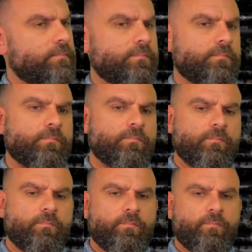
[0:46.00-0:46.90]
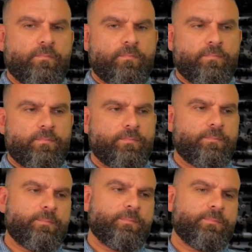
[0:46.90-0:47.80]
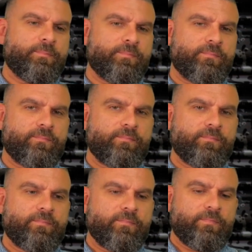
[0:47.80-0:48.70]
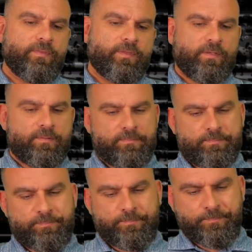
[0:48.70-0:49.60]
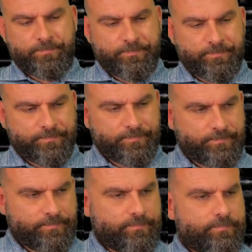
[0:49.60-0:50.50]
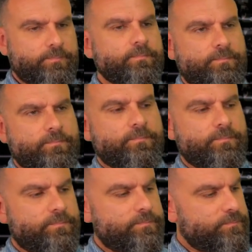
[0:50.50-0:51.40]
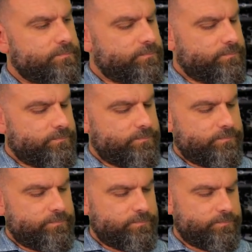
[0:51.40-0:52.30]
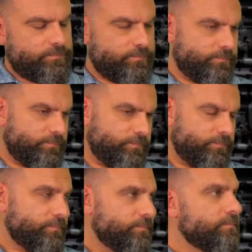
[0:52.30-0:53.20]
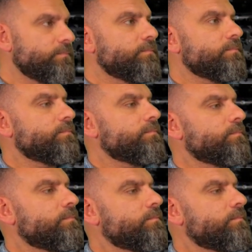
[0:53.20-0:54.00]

The person shown says nothing.